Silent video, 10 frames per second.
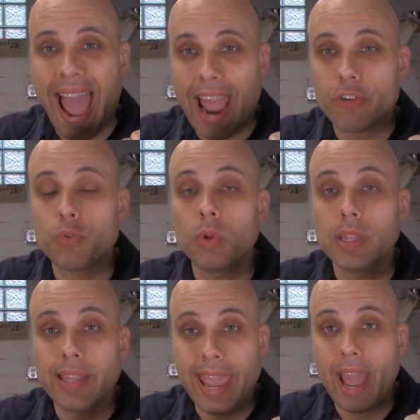
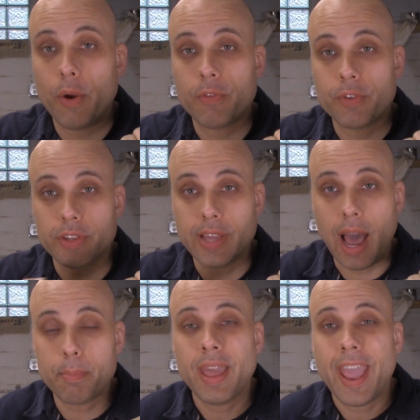actual layout for the top.